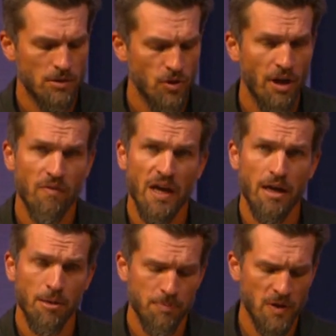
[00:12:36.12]
You have
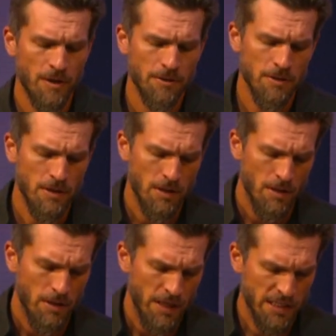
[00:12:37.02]
that up there?
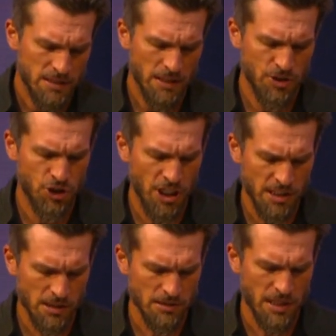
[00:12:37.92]
It says,
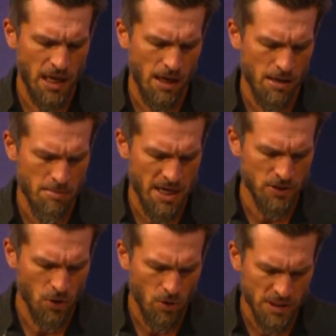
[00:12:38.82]
Jesus came
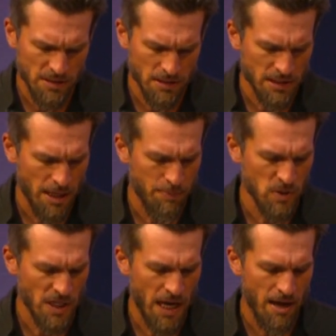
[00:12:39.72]
and told his
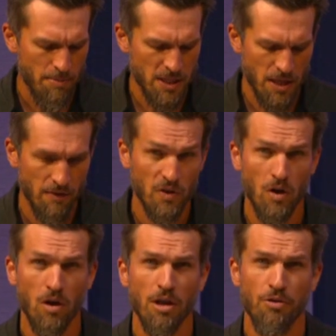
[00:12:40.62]
disciples, I have been given
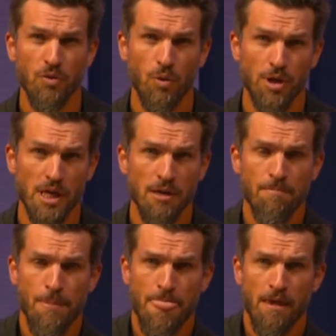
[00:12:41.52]
all authority
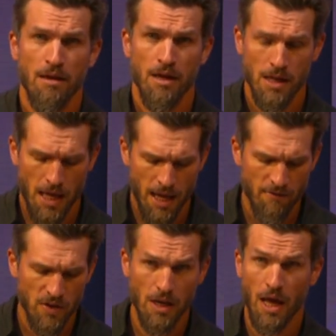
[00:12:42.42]
in
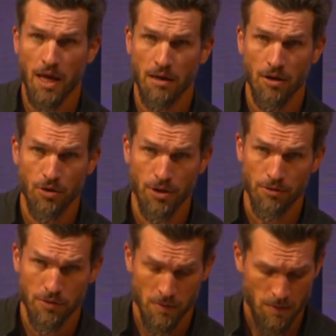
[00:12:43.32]
heaven and on
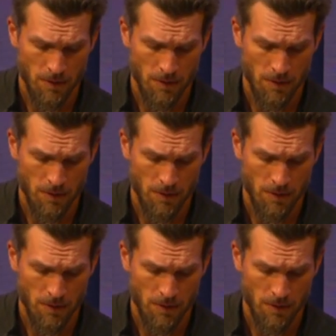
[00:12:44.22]
earth.